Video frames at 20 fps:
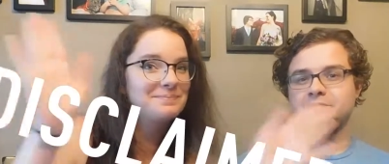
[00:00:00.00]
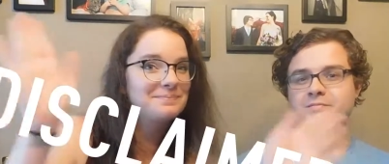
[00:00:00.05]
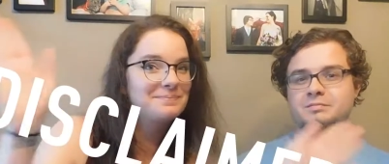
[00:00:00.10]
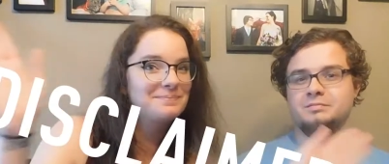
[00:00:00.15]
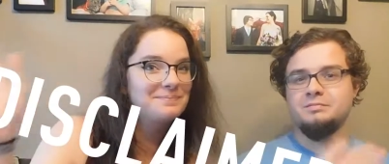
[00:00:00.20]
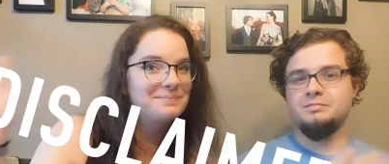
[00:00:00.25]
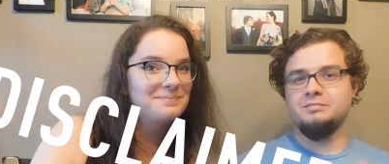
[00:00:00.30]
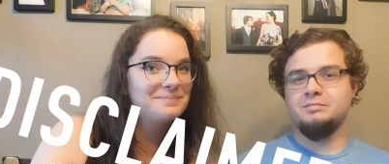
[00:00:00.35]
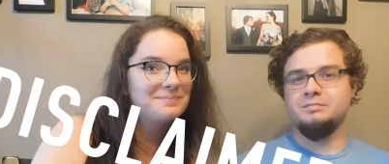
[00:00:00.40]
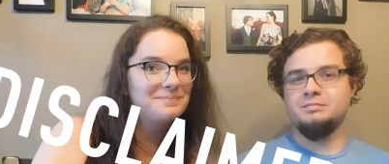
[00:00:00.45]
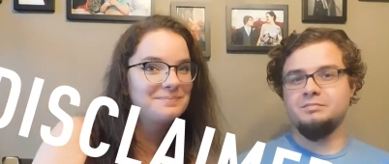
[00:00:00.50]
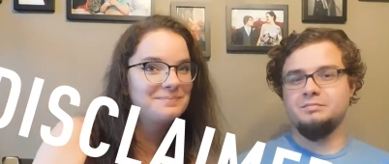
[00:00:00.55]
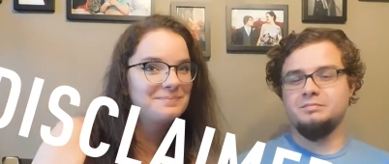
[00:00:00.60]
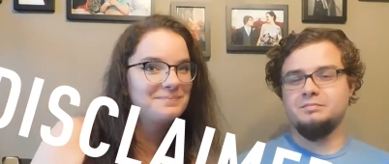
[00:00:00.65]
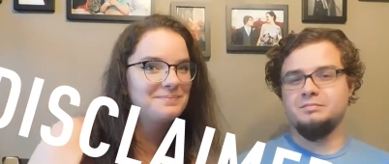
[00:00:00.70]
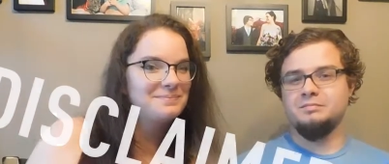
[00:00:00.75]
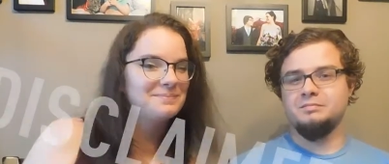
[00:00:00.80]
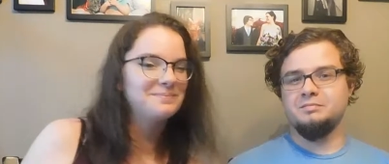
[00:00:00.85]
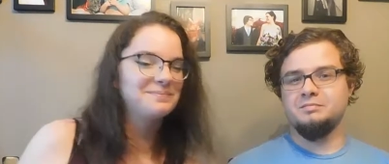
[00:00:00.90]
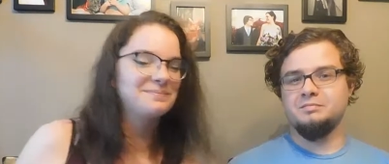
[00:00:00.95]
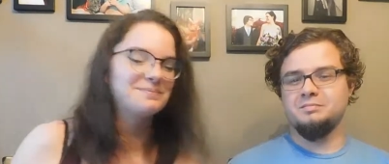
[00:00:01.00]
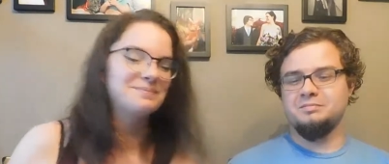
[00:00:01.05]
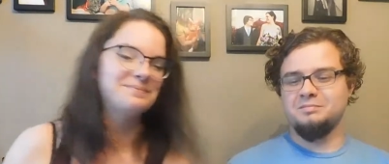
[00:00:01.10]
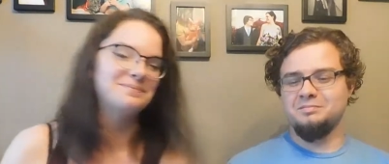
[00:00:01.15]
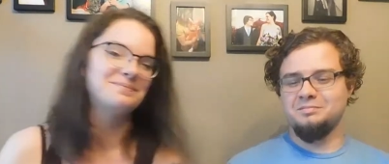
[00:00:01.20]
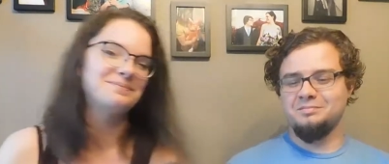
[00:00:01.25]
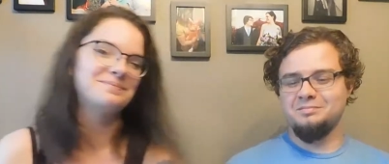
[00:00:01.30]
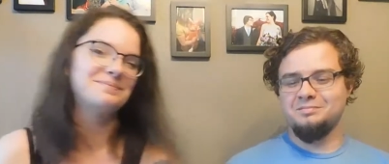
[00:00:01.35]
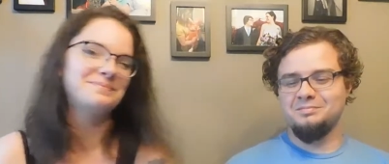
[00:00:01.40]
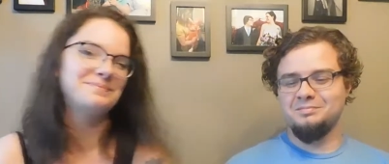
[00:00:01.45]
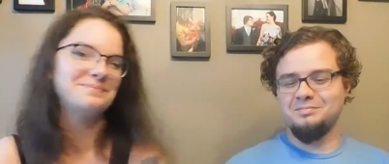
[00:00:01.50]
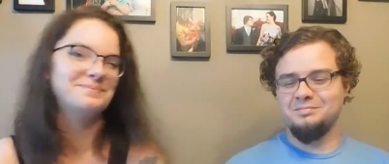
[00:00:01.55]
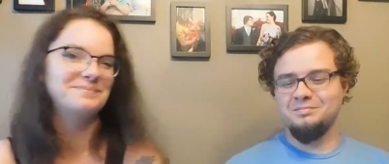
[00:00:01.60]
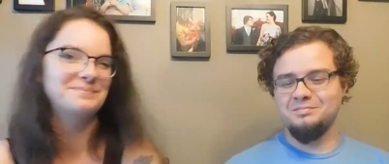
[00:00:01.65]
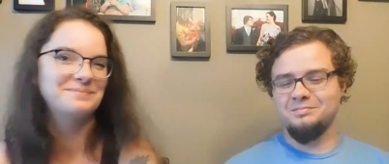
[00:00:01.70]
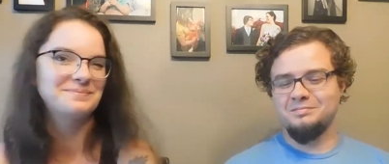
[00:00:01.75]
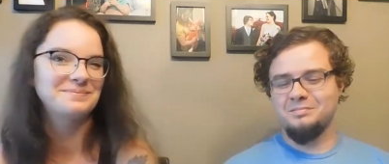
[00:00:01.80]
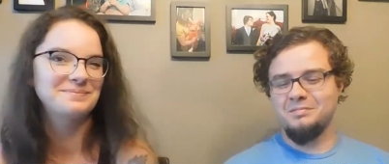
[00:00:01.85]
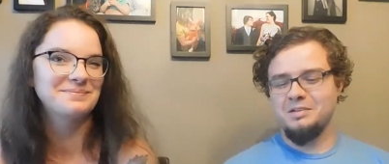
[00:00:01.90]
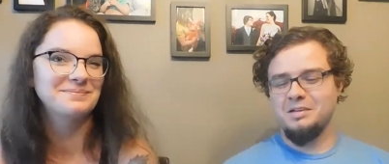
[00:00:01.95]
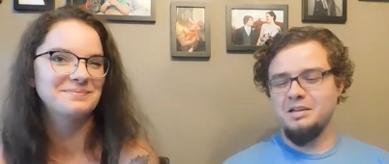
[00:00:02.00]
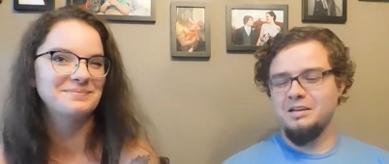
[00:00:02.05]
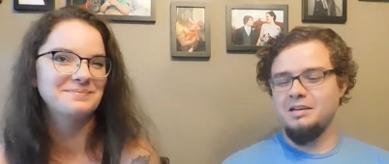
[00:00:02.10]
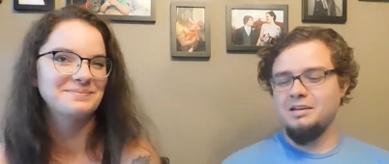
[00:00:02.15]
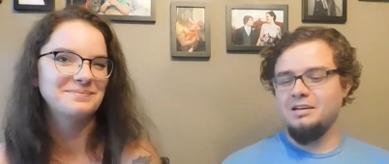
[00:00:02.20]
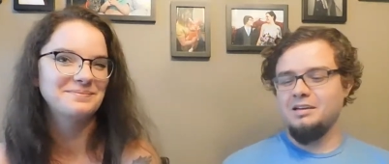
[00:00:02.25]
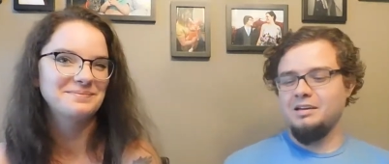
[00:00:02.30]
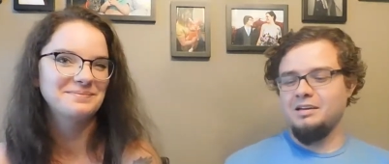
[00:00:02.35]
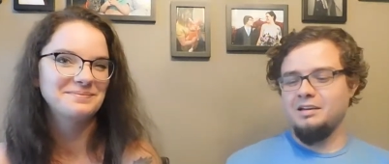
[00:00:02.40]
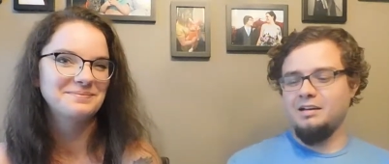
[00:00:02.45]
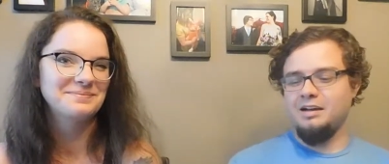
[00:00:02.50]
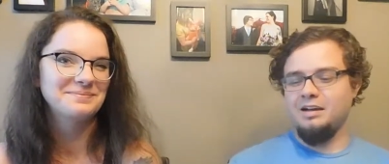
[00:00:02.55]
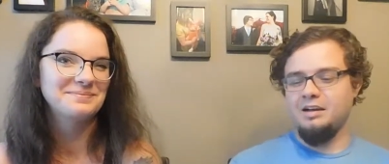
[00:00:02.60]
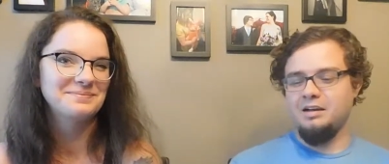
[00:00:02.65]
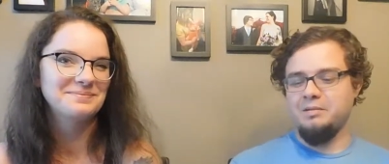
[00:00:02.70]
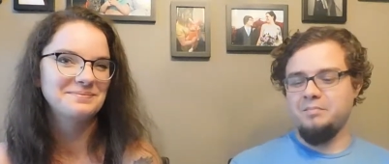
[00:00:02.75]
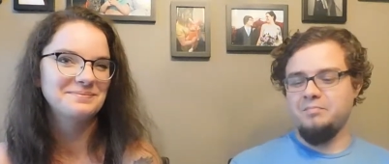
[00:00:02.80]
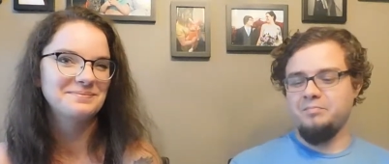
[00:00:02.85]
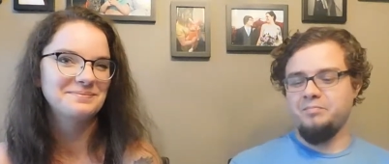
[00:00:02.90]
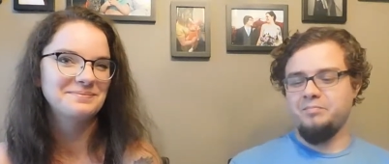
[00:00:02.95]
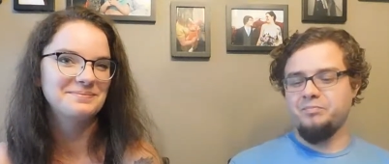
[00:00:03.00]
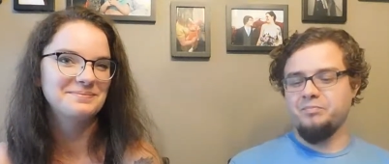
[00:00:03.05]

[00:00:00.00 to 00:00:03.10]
(silence)